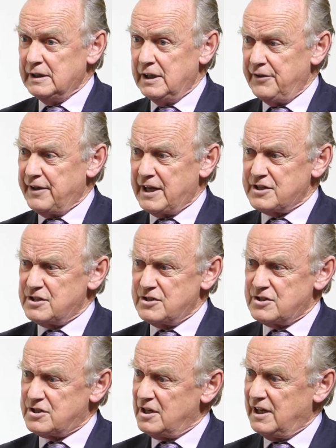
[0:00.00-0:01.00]
And that
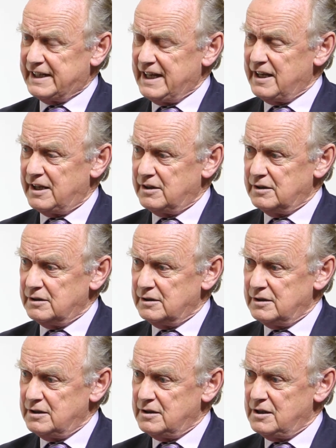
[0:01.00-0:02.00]
is, again,
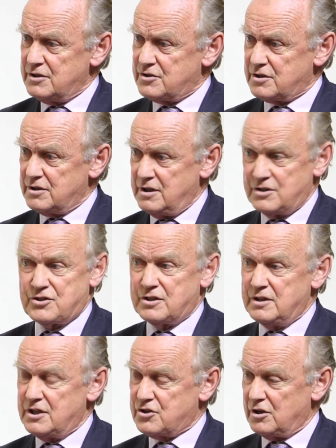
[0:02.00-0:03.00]

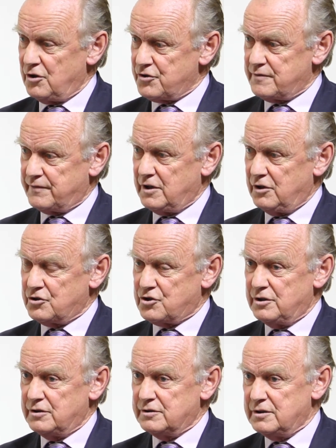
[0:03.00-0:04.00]
it's a loss of
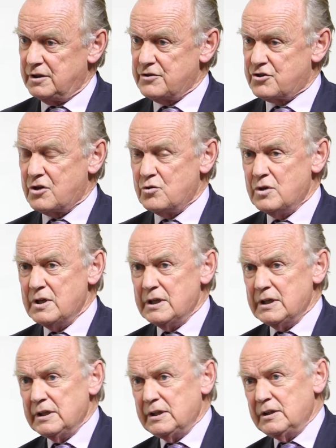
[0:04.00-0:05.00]
culture. And so
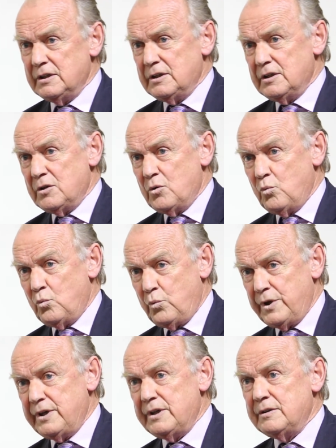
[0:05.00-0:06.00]

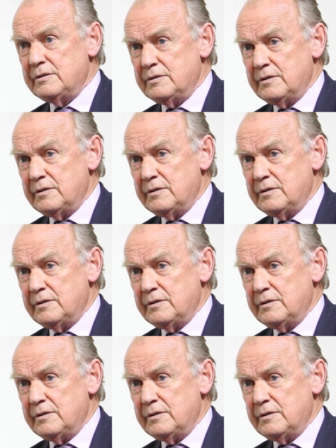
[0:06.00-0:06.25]
we